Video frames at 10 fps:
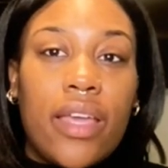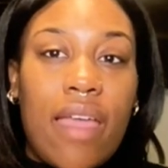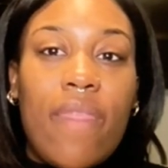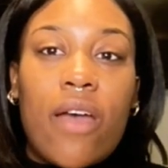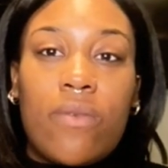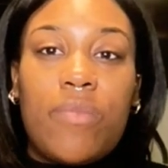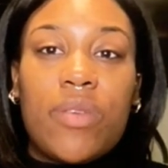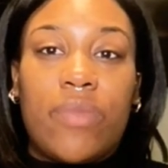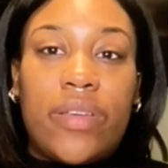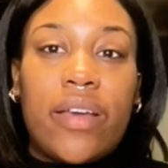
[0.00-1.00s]
And that would
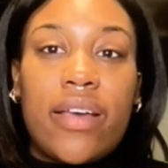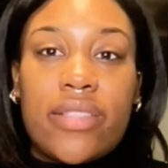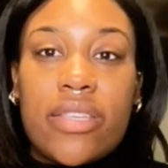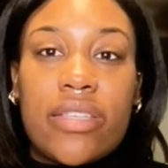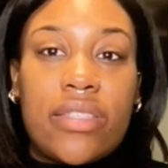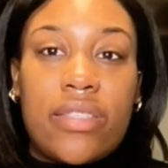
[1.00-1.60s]
be because its